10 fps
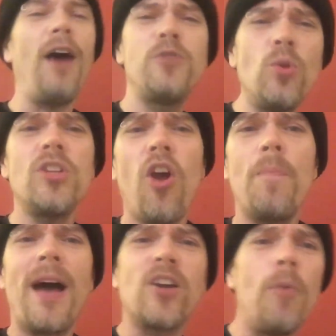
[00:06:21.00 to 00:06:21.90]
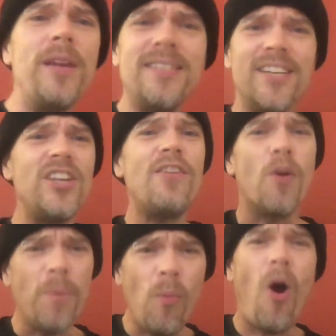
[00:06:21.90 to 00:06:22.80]
talked a lot about goblins in general,
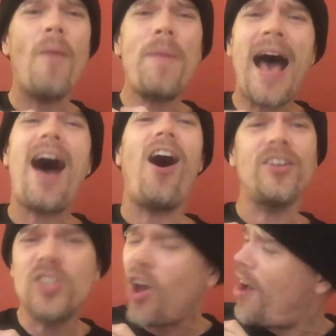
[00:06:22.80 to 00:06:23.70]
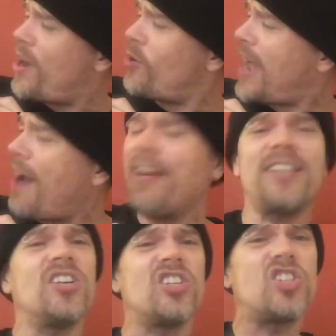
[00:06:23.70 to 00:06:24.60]
but what about our title
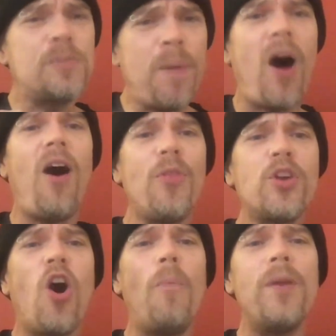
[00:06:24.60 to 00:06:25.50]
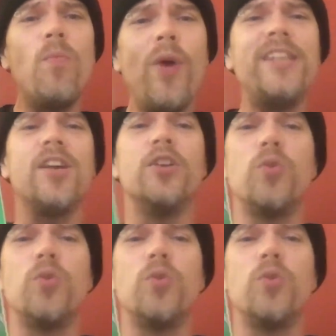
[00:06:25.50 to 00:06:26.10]
character, Spark the Goblin Wizard?